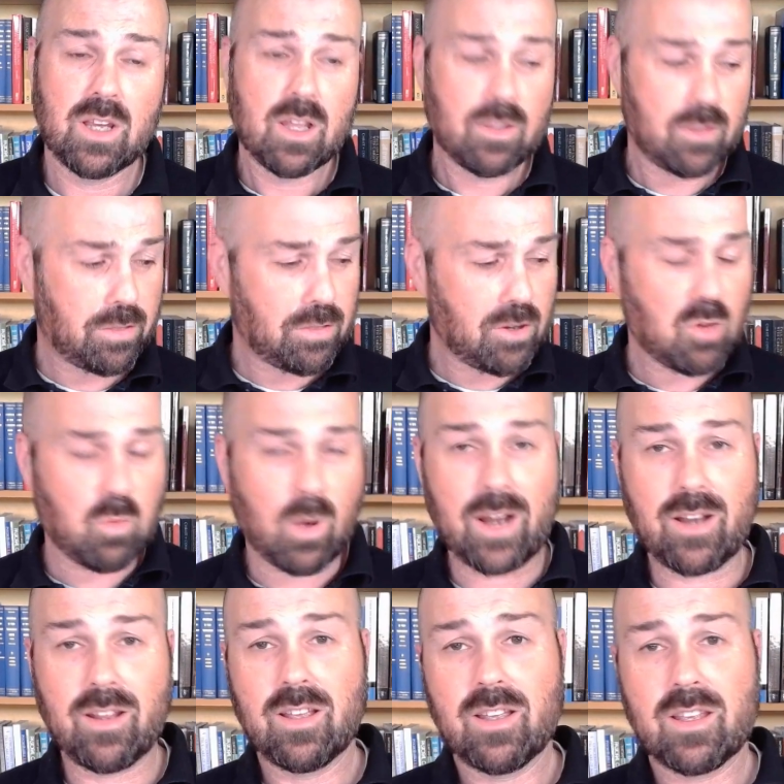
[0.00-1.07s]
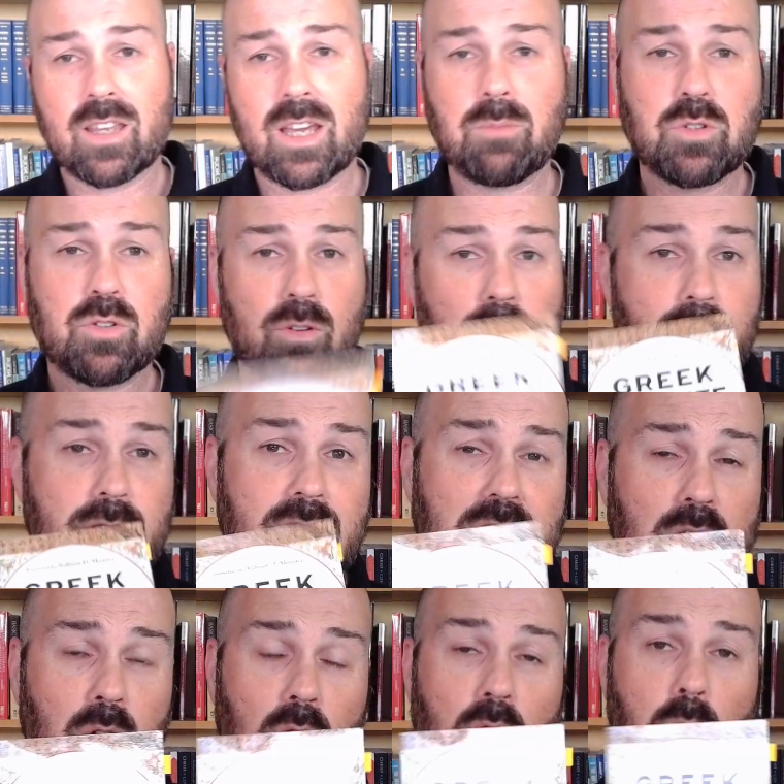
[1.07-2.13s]
The third one comes from
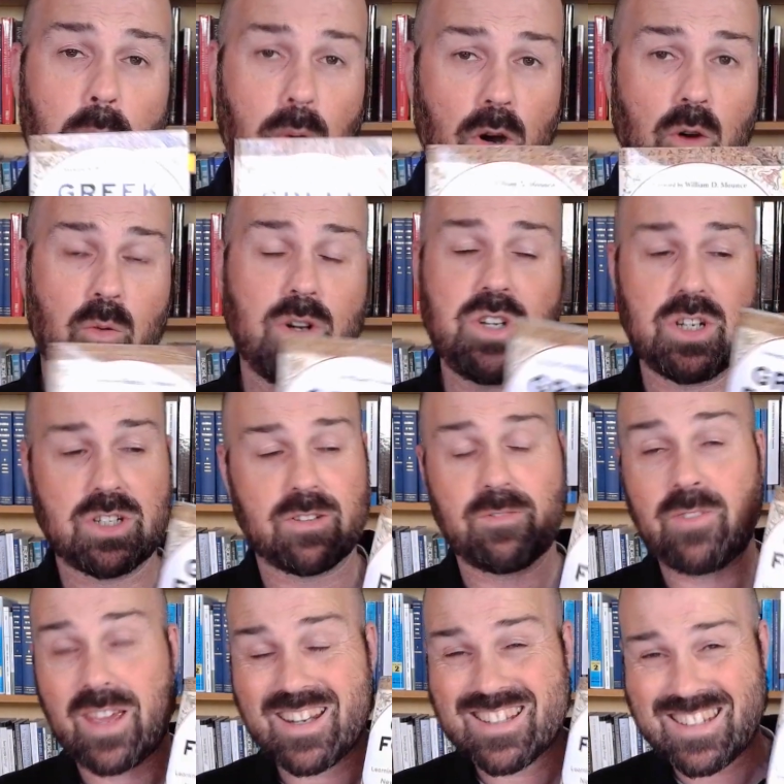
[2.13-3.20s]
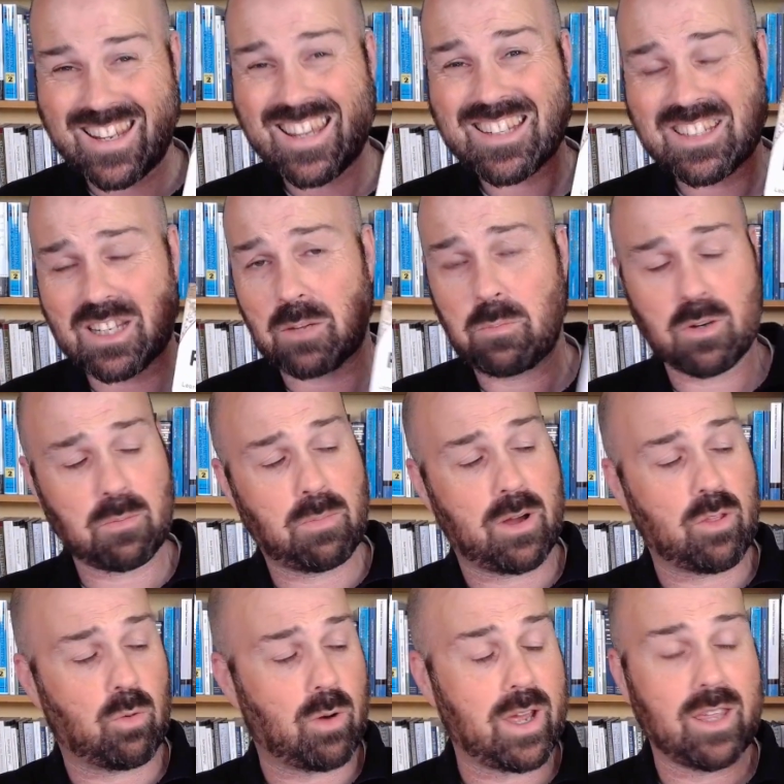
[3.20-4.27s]
this book, which is a fantastic book,
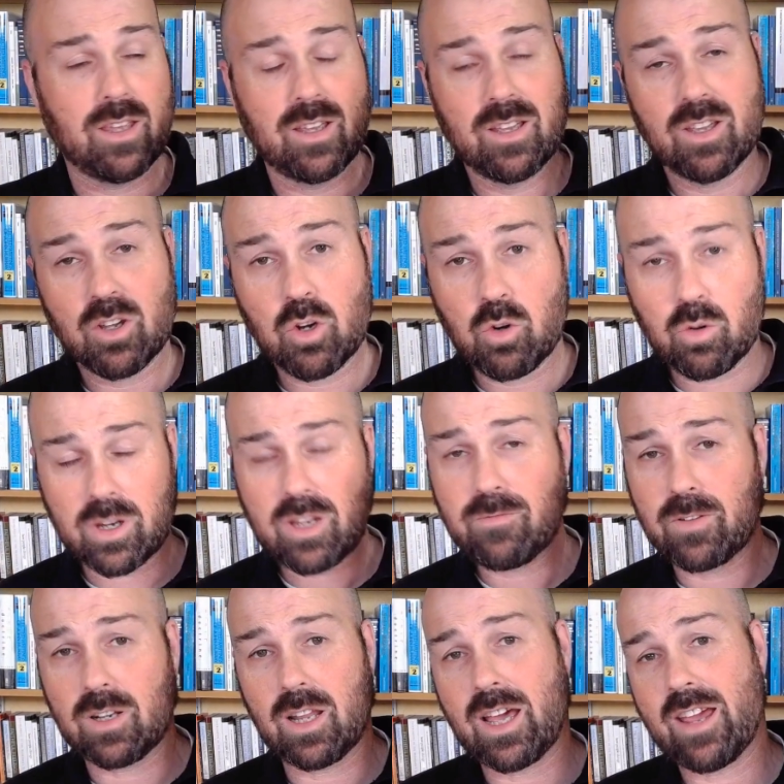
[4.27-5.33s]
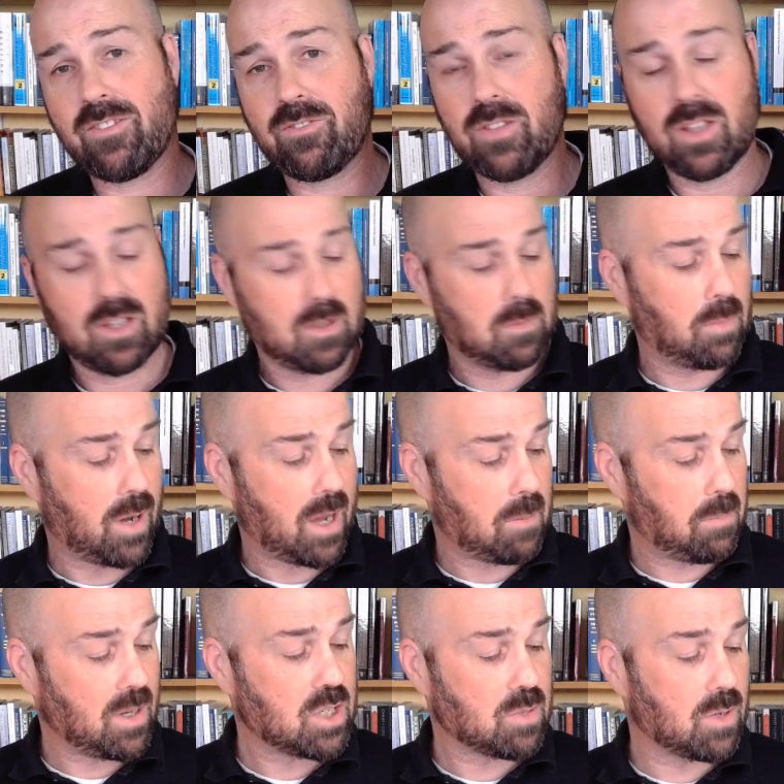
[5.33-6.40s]
by the way, Greek for Life by
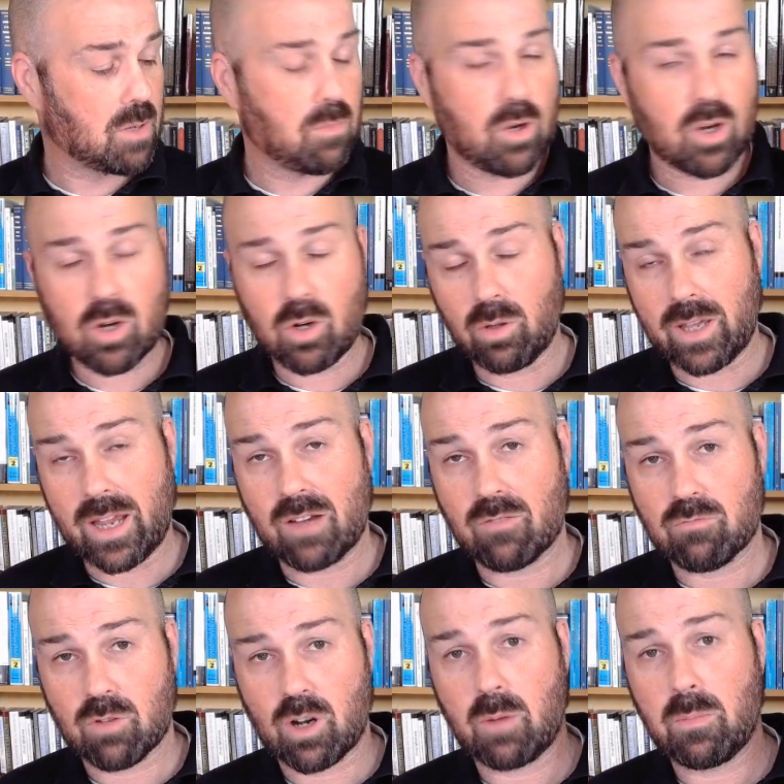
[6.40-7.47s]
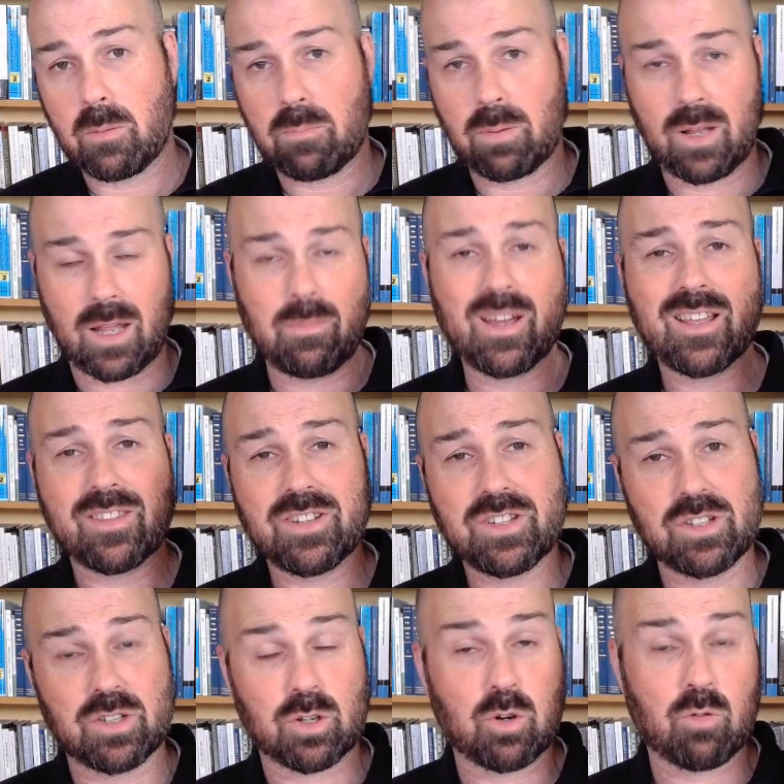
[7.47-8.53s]
Benjamin Merkel and Rob Plummer. This
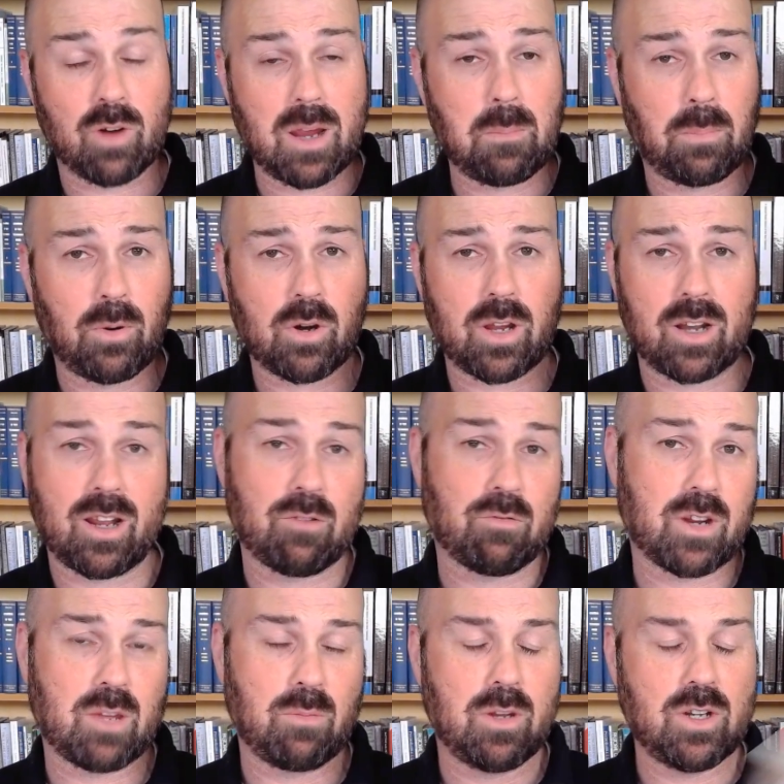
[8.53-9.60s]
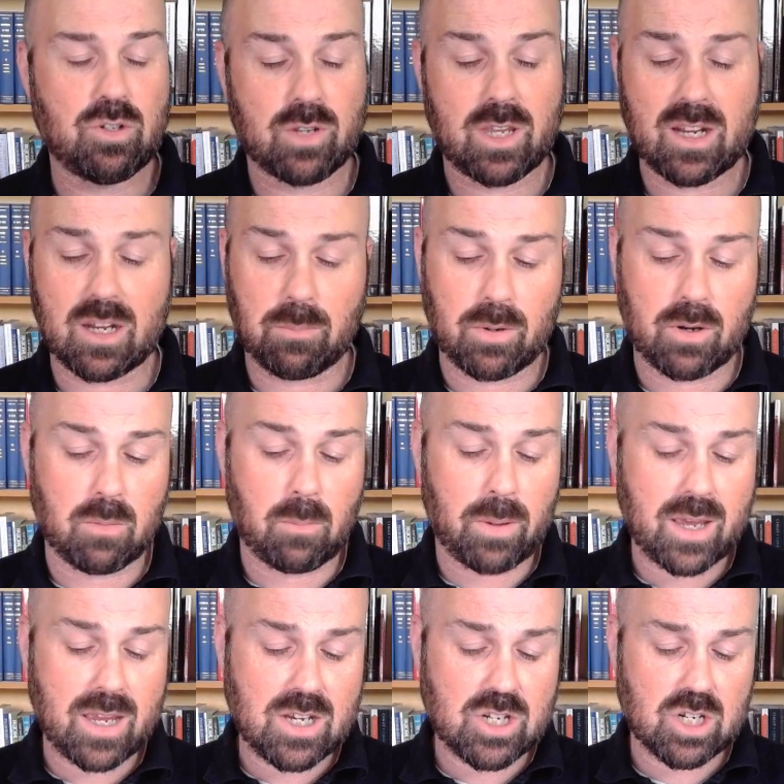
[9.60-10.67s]
is a great book, and I recommend you get it, but on
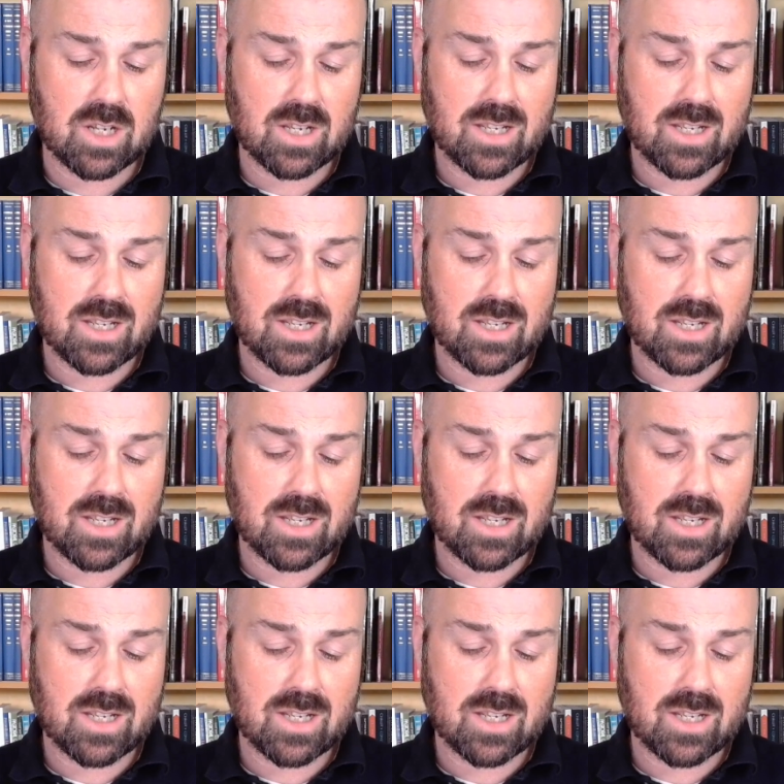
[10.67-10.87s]
page